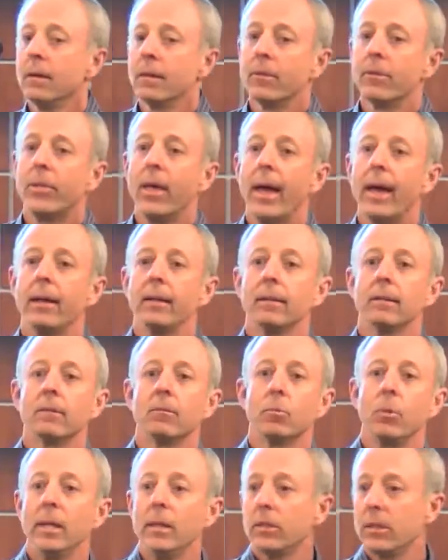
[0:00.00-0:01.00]
that
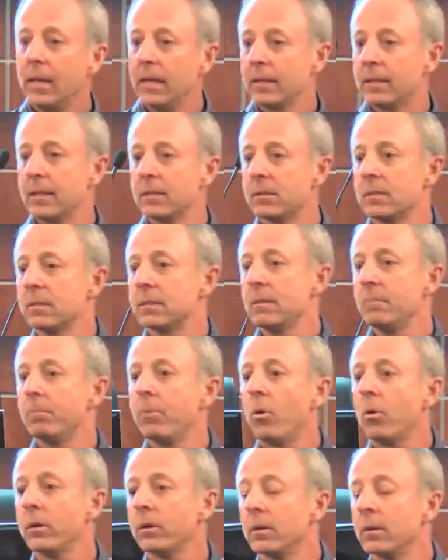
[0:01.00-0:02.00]
we think this is
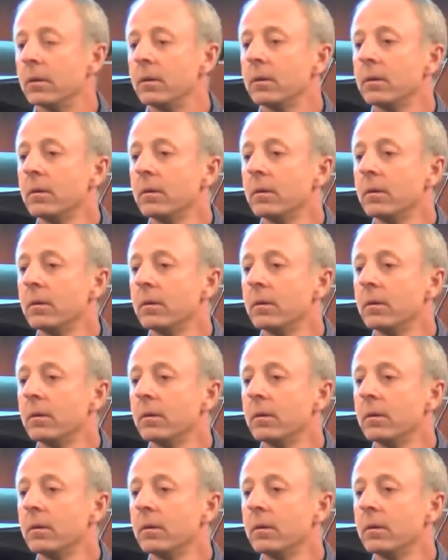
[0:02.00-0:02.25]
important,